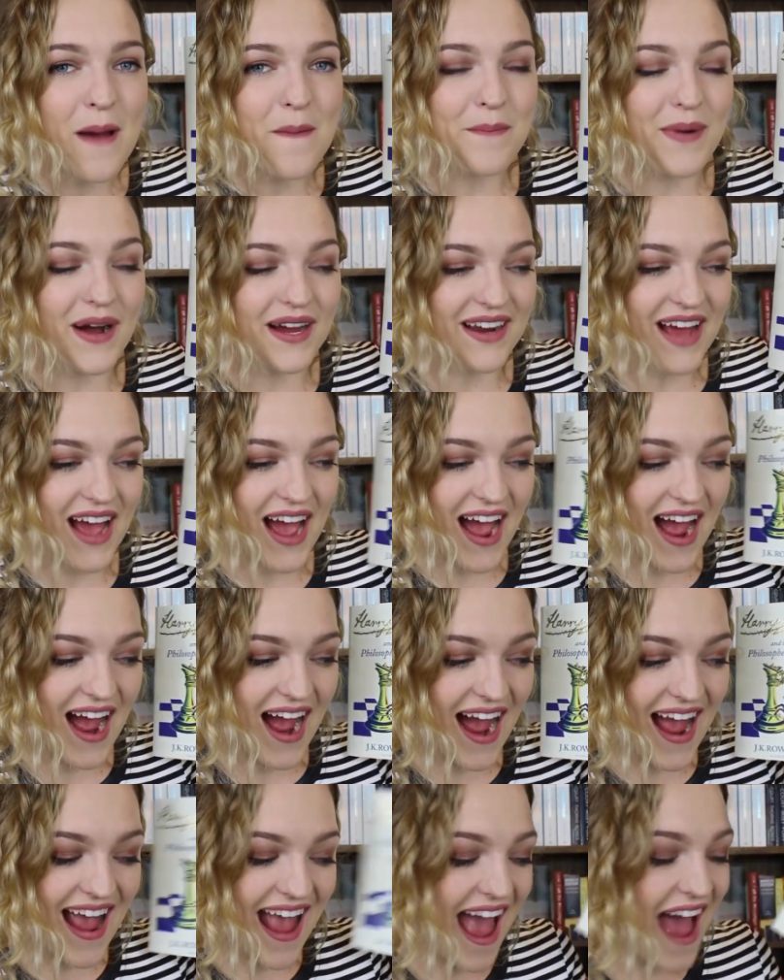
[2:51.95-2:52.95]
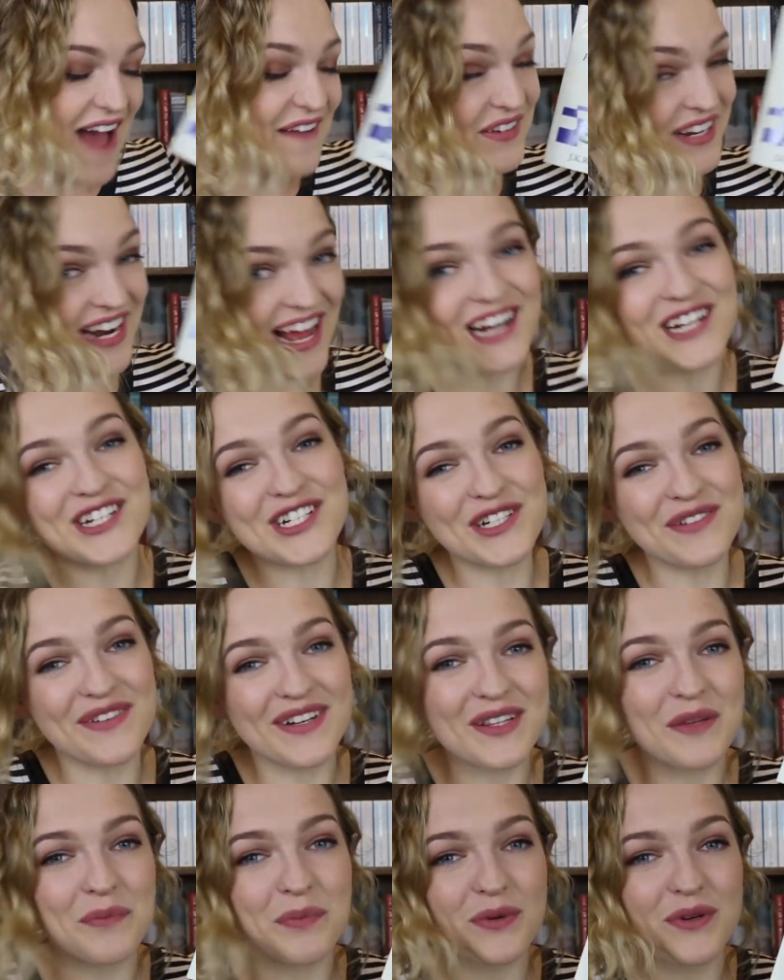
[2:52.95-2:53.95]
but I haven't actually
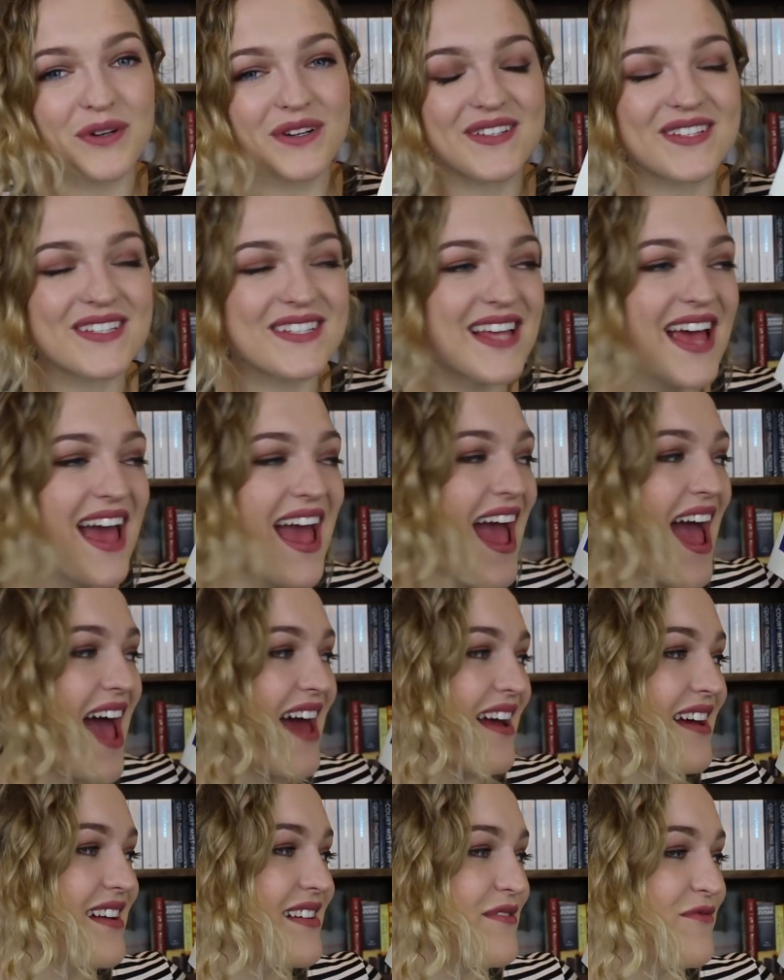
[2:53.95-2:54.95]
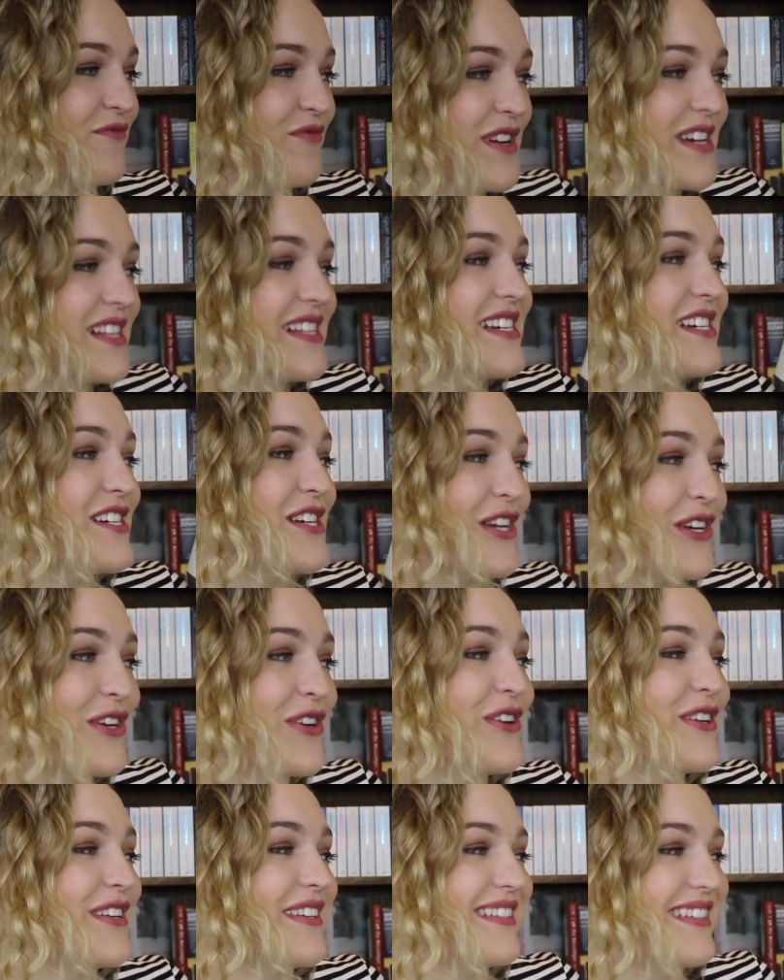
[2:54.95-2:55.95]
read the books, and I really
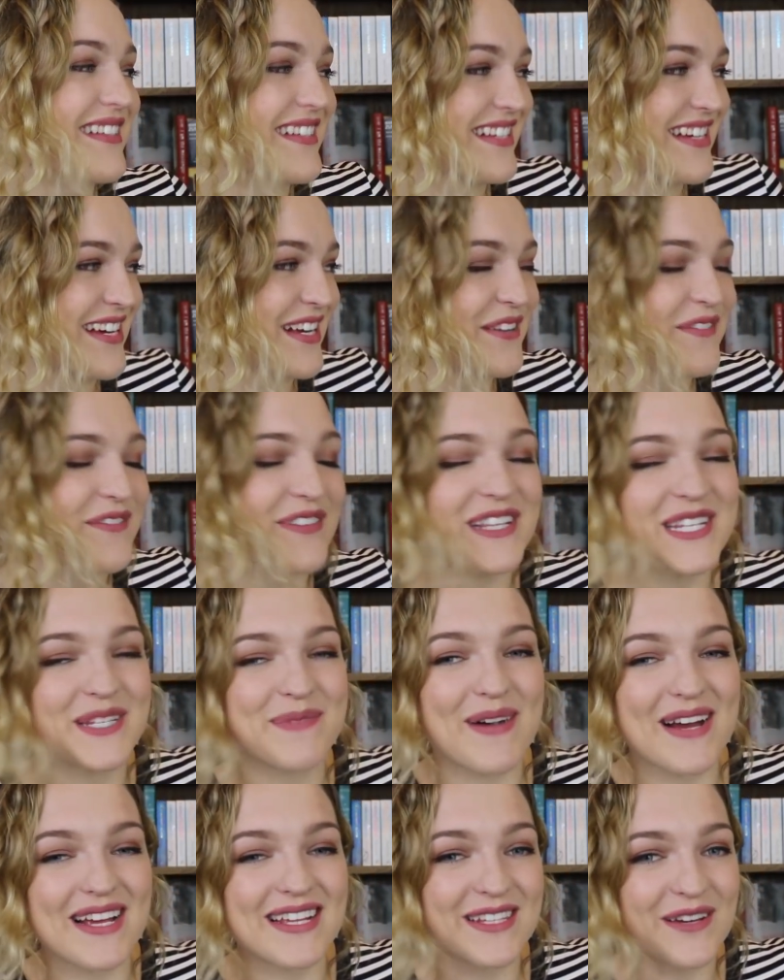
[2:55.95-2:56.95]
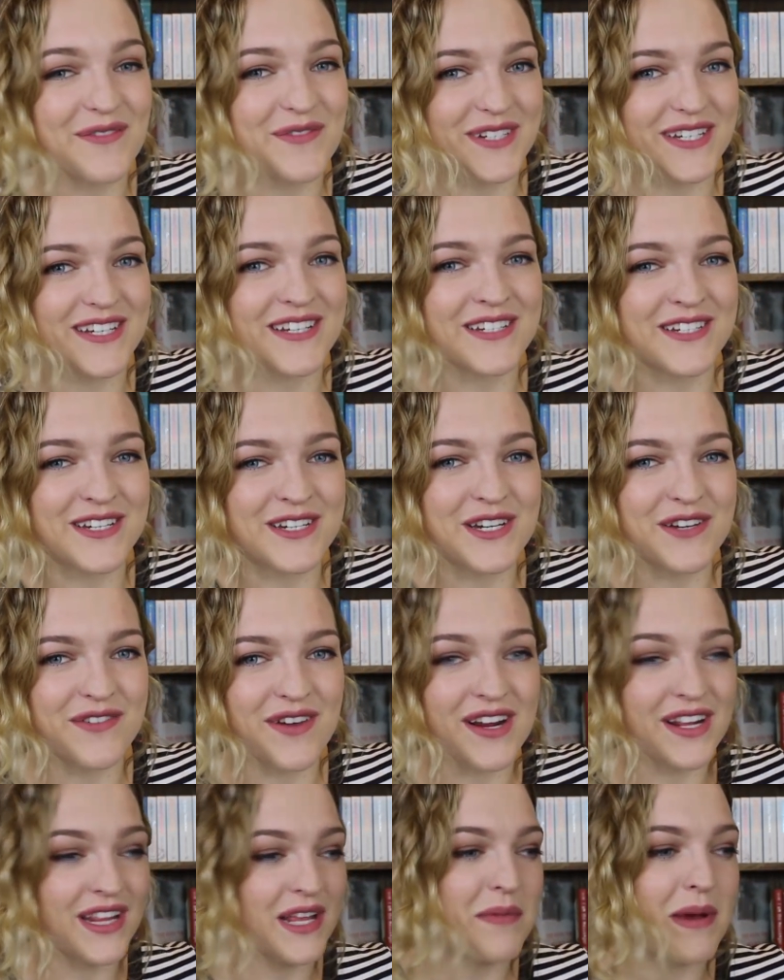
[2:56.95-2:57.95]
should convince myself to continue
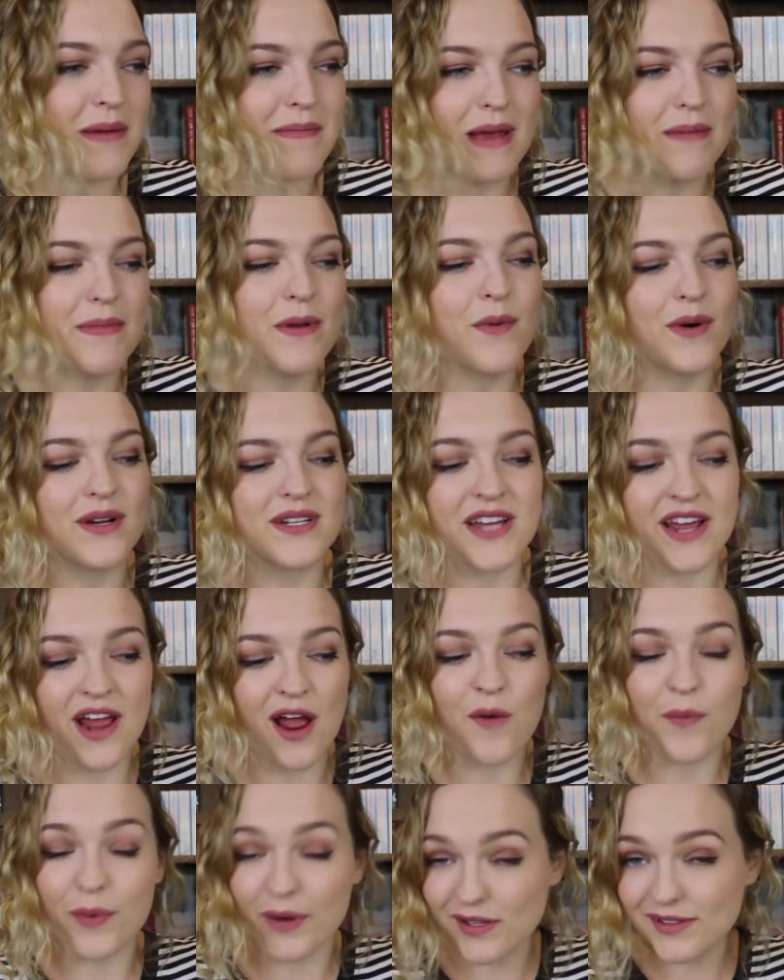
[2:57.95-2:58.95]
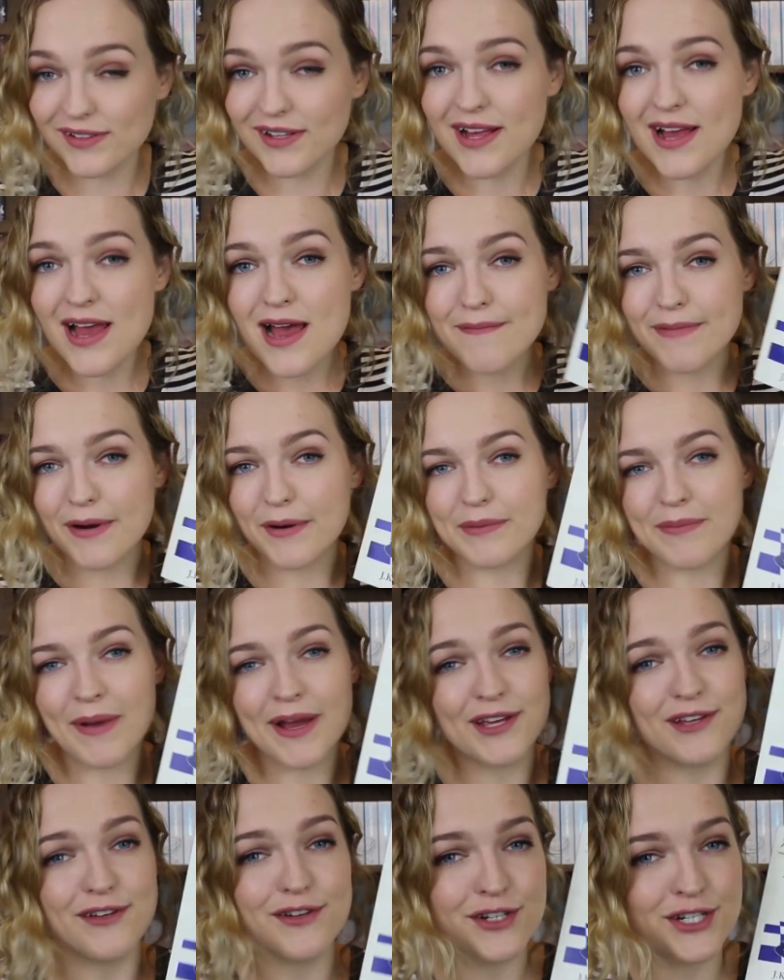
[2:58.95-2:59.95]
reading them, and maybe one day I will, but with
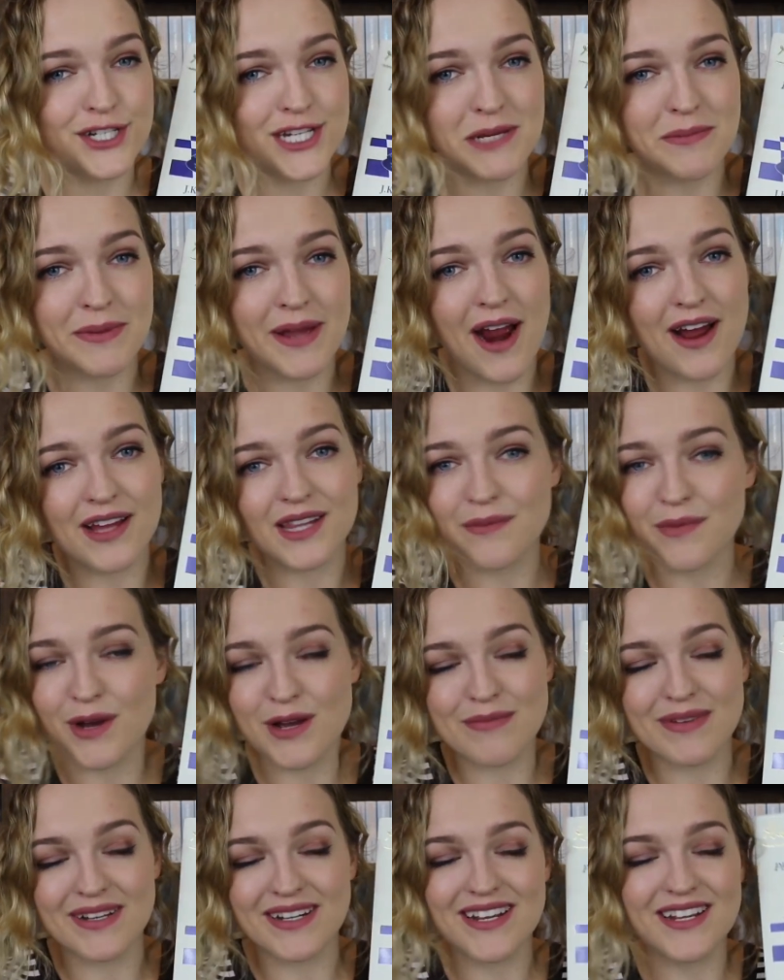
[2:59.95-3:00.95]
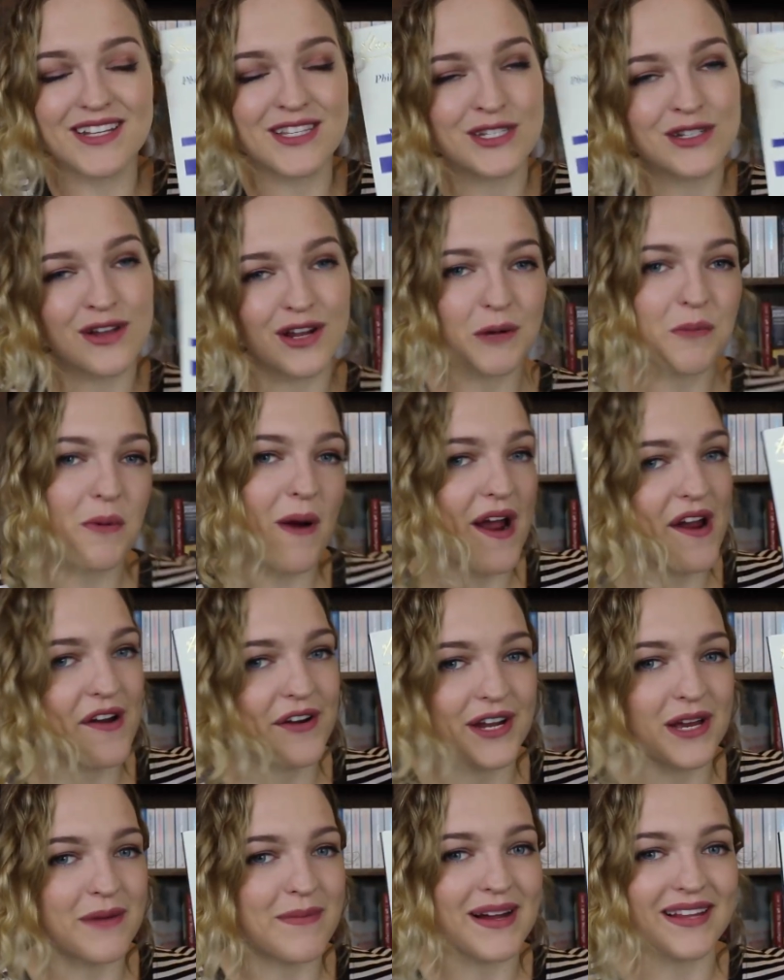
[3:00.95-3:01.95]
my huge TBR at the moment, it's not a
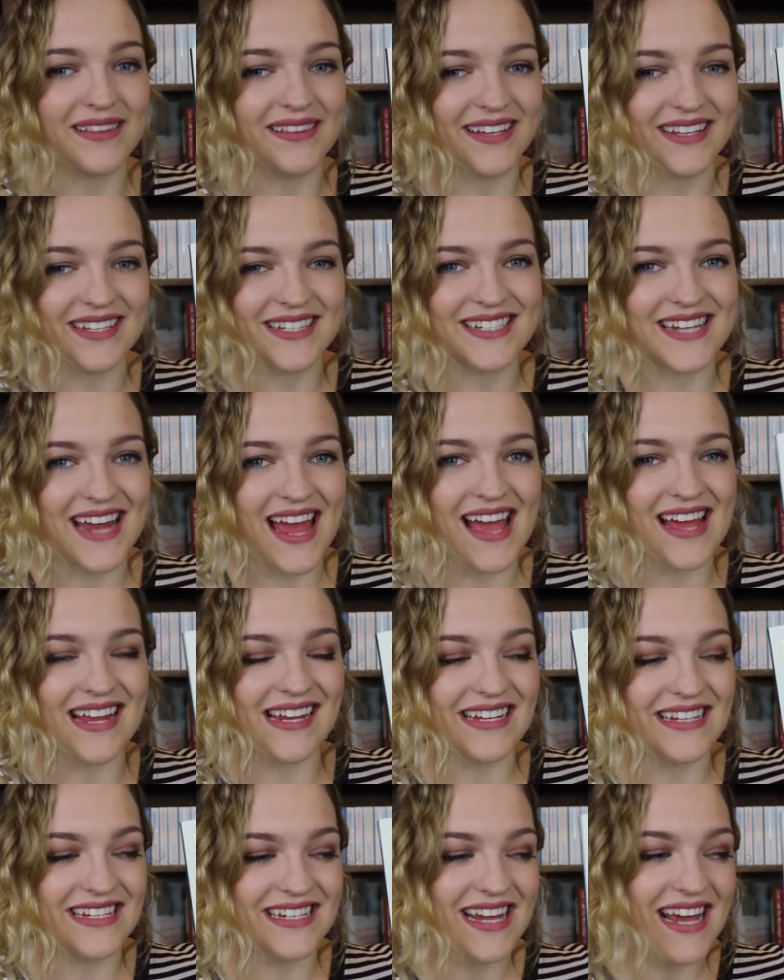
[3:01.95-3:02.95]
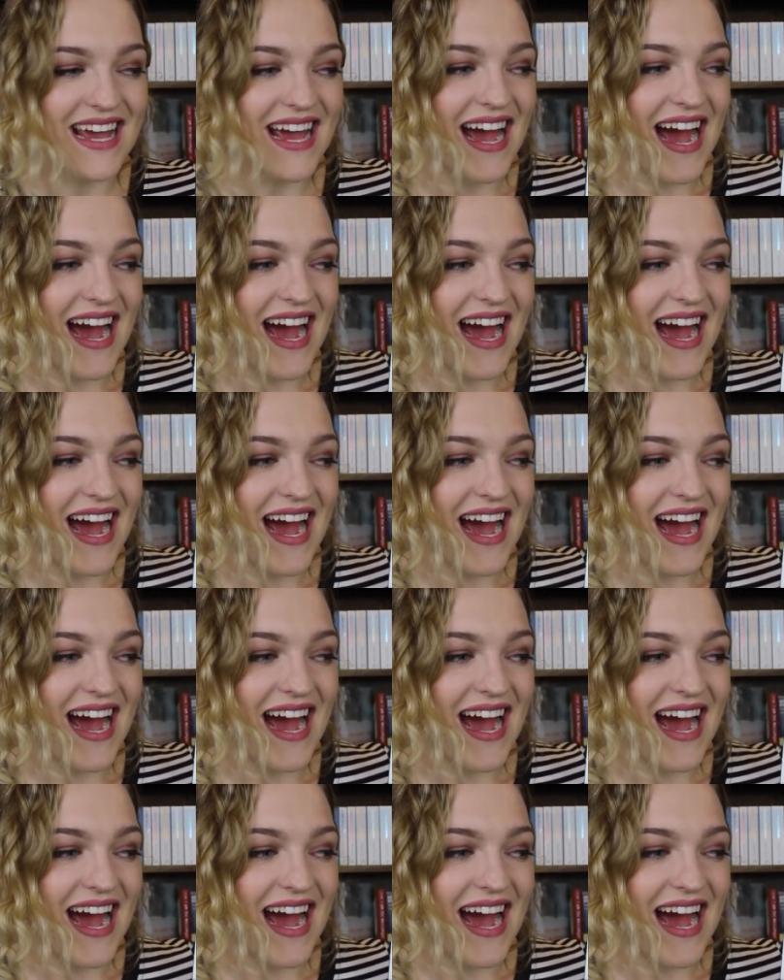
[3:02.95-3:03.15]
priority on my list, and